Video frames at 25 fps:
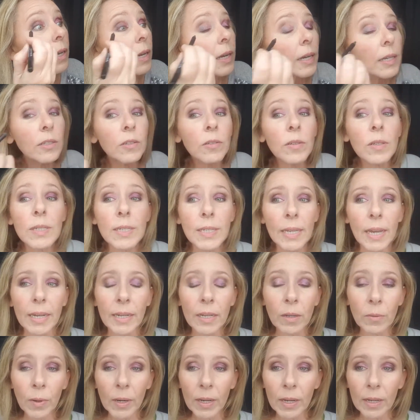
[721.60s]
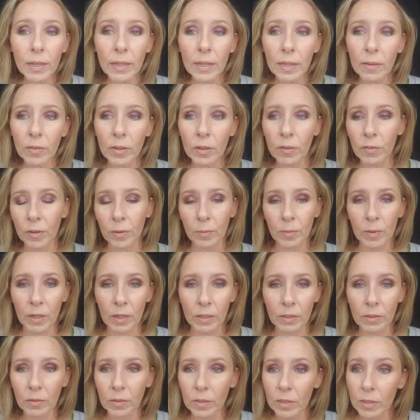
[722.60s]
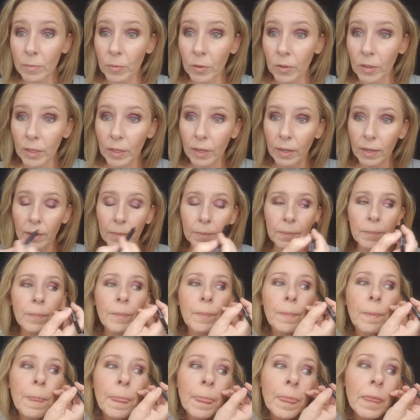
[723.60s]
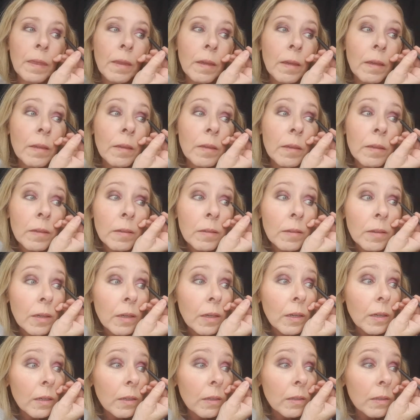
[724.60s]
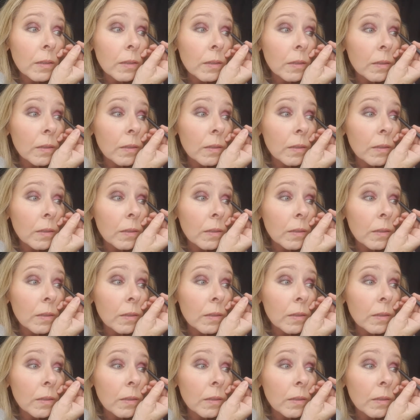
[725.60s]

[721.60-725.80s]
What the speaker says: I do this anyway, even if I'm not doing Smokey Eye. Okay?